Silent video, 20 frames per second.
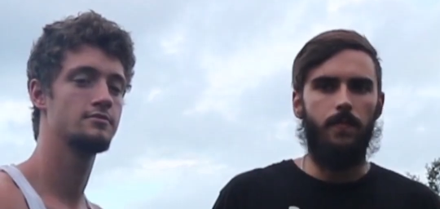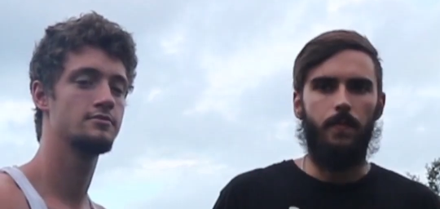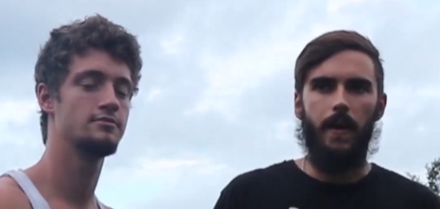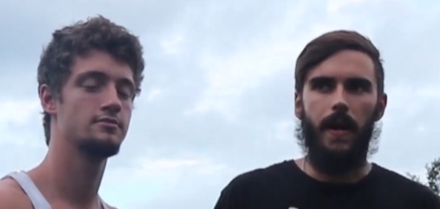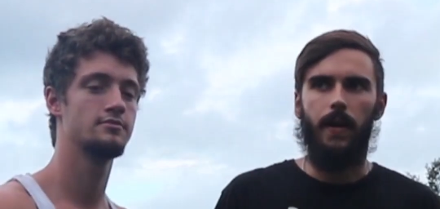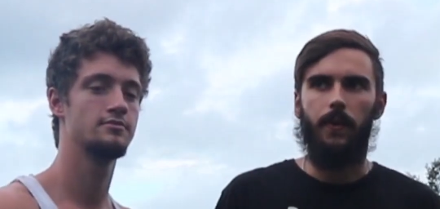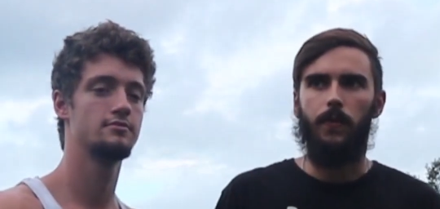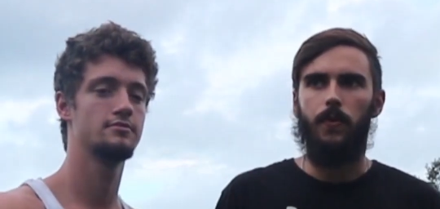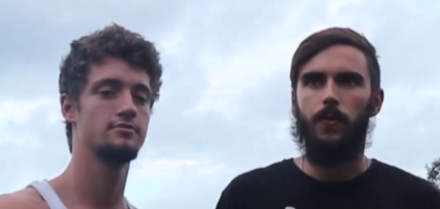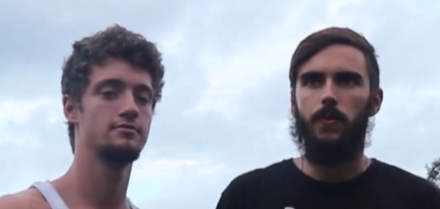Speaker 1: some
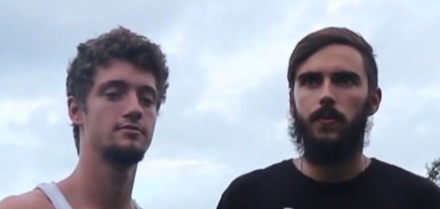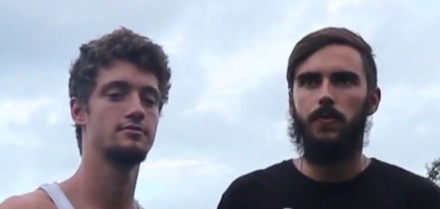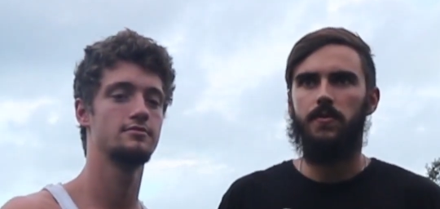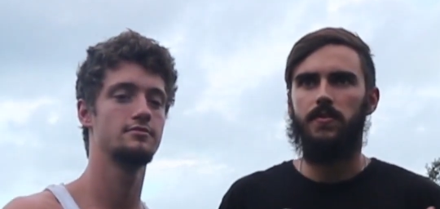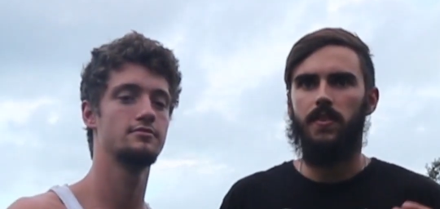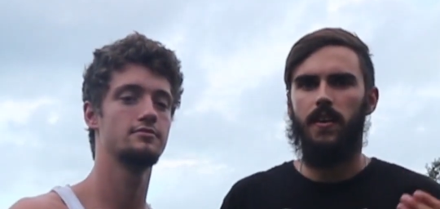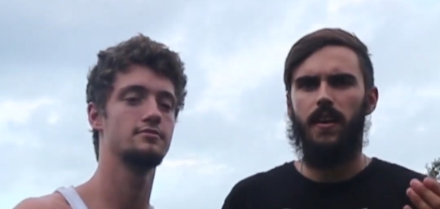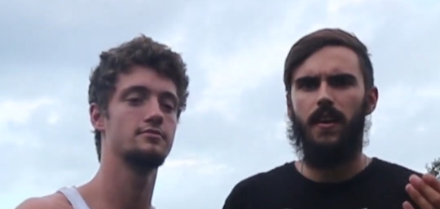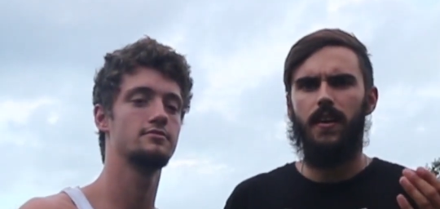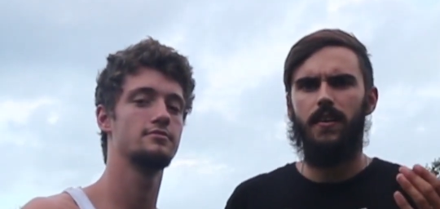back
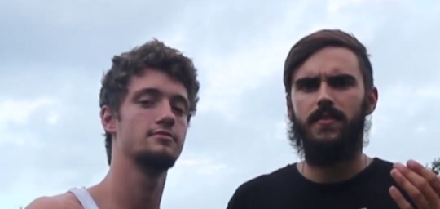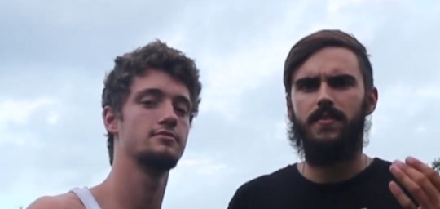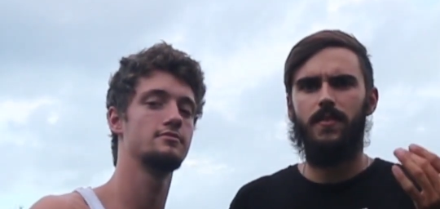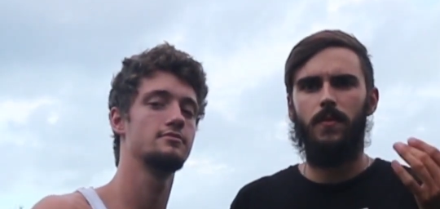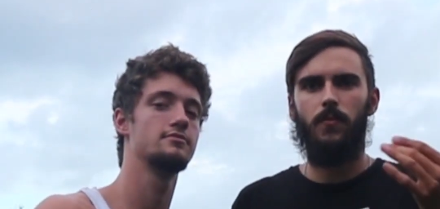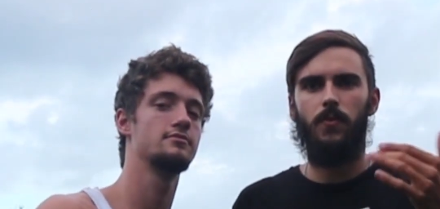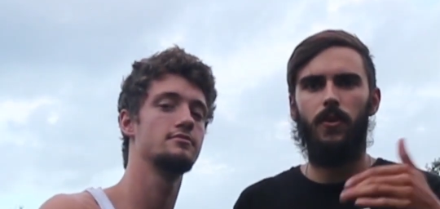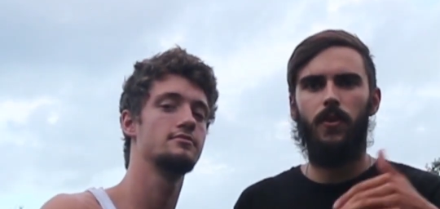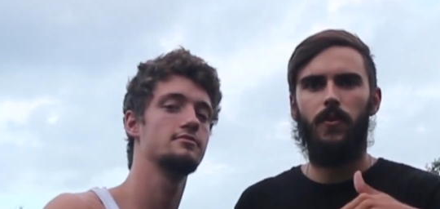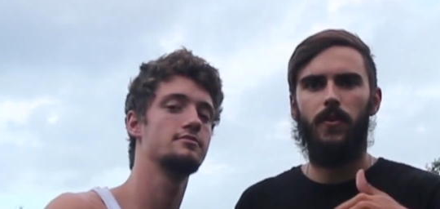roads, uh,
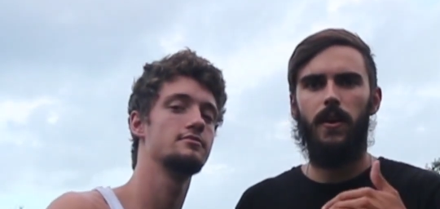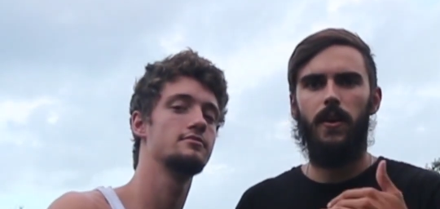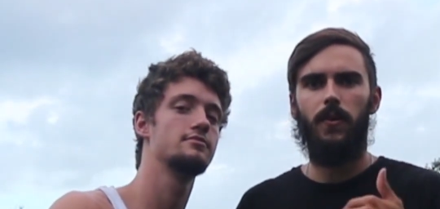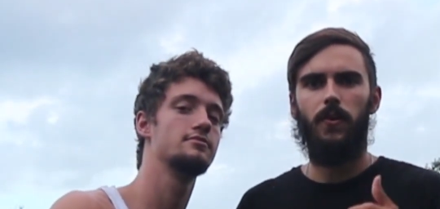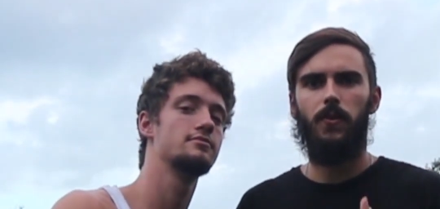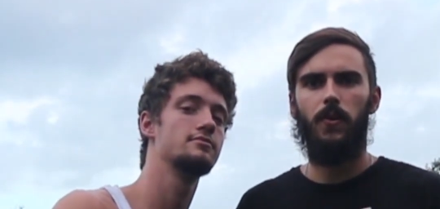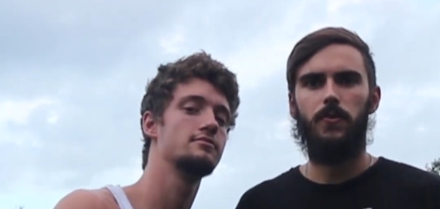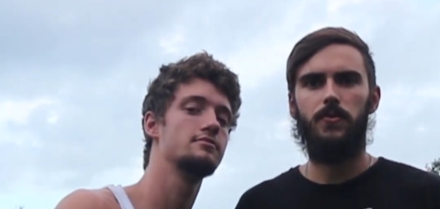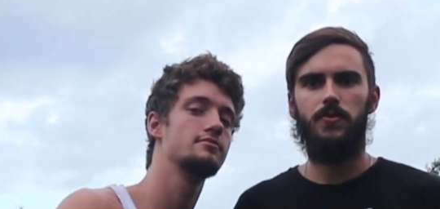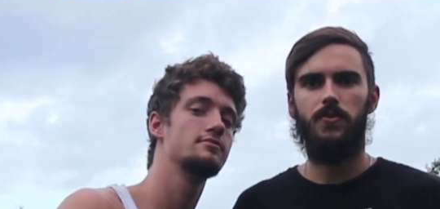somewhere around
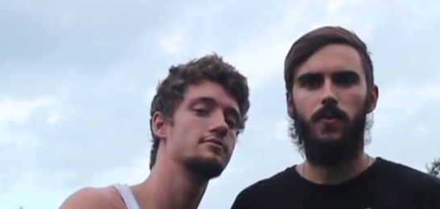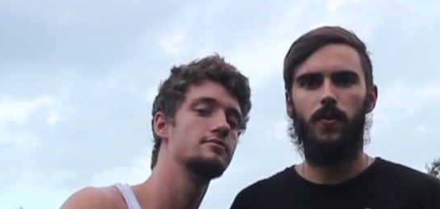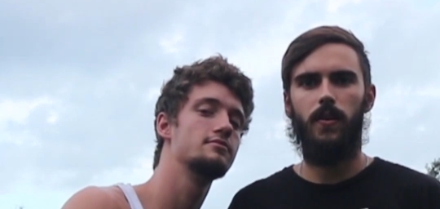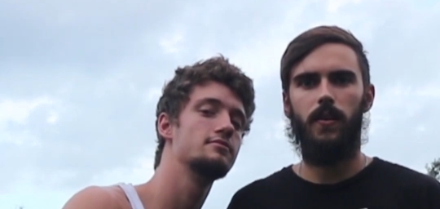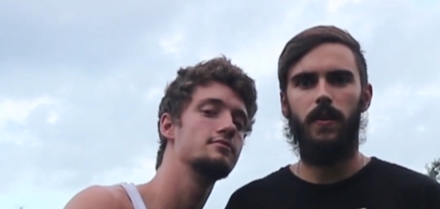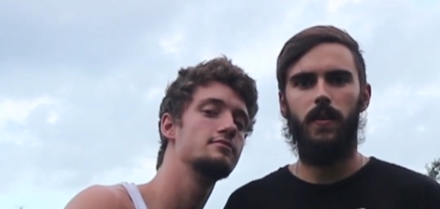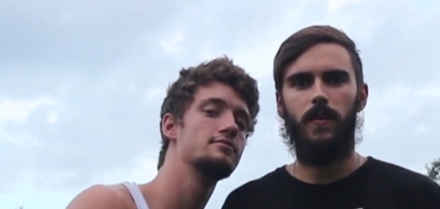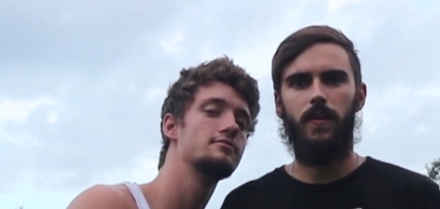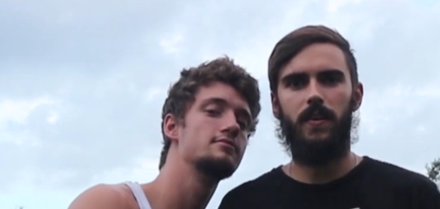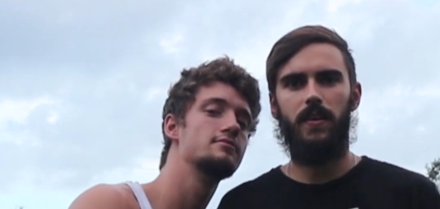close to our
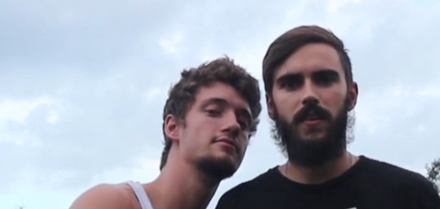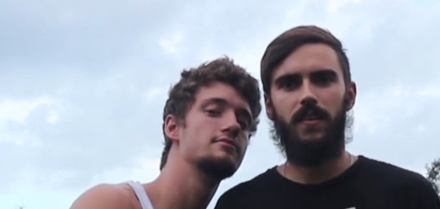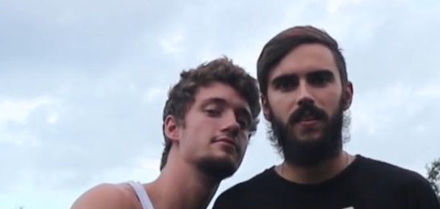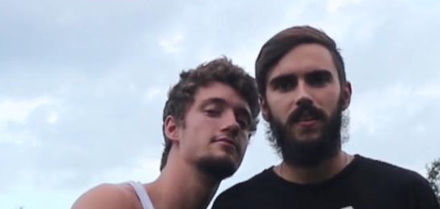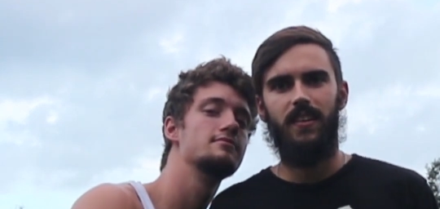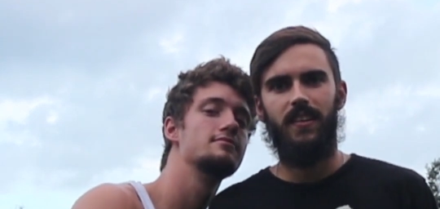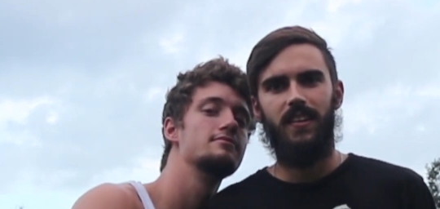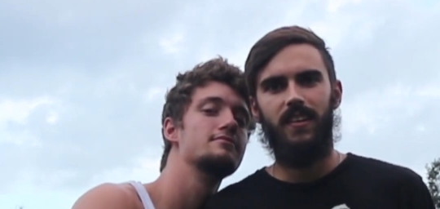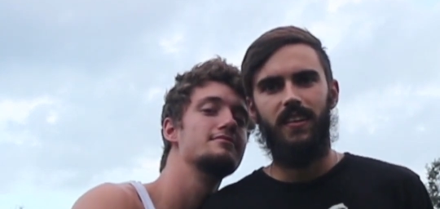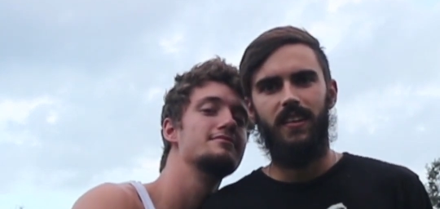area,
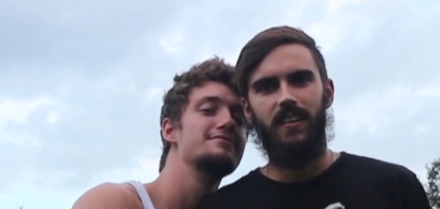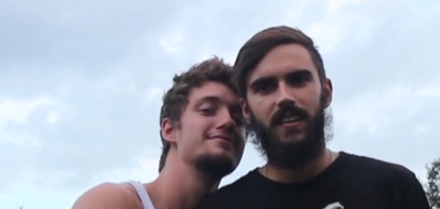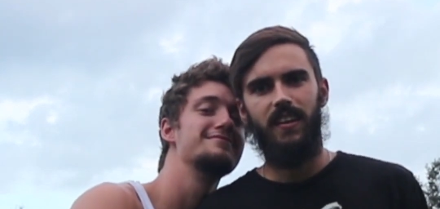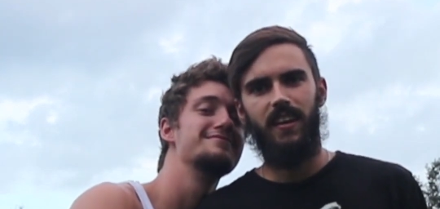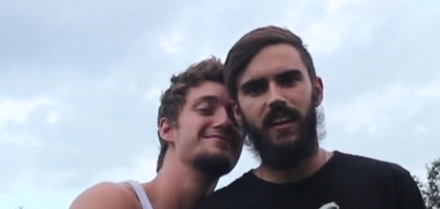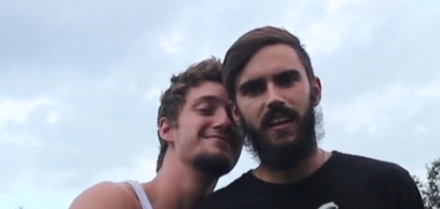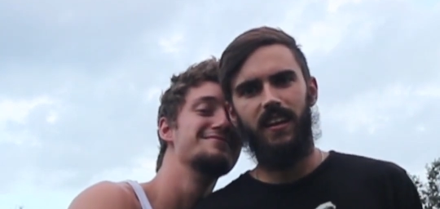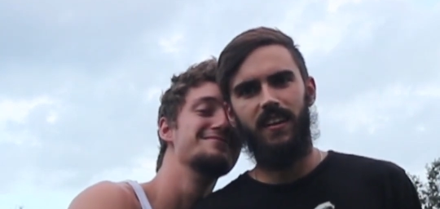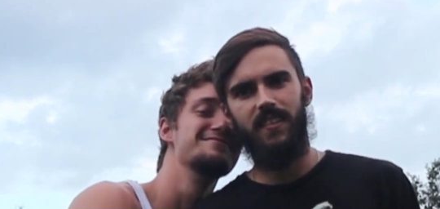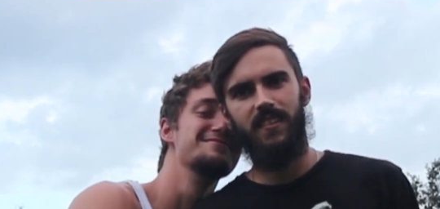
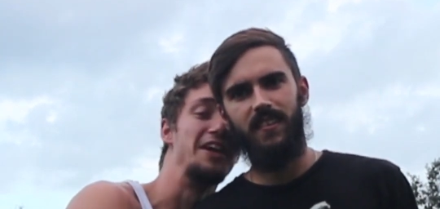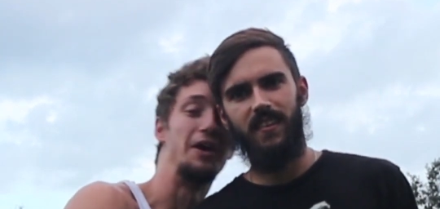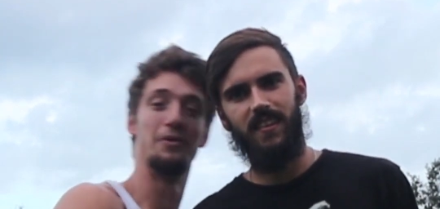and